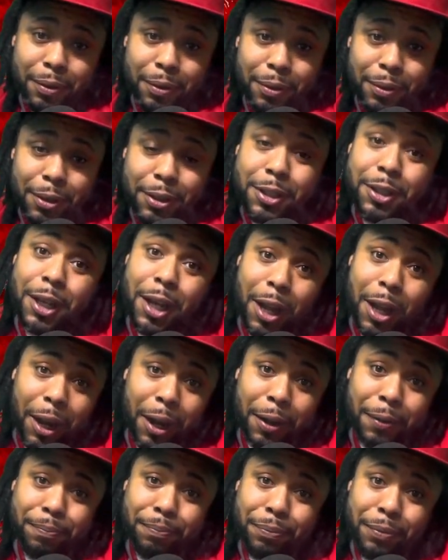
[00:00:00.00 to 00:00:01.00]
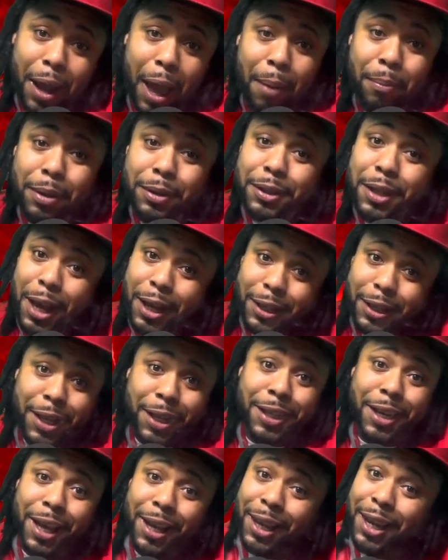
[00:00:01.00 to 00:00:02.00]
Stink. I'm
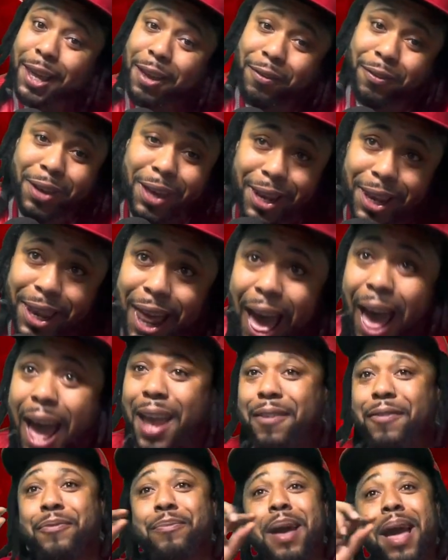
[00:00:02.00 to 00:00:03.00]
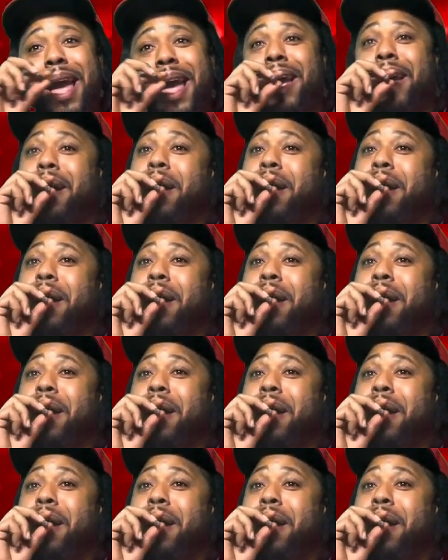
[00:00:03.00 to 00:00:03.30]
addicted to living life, man.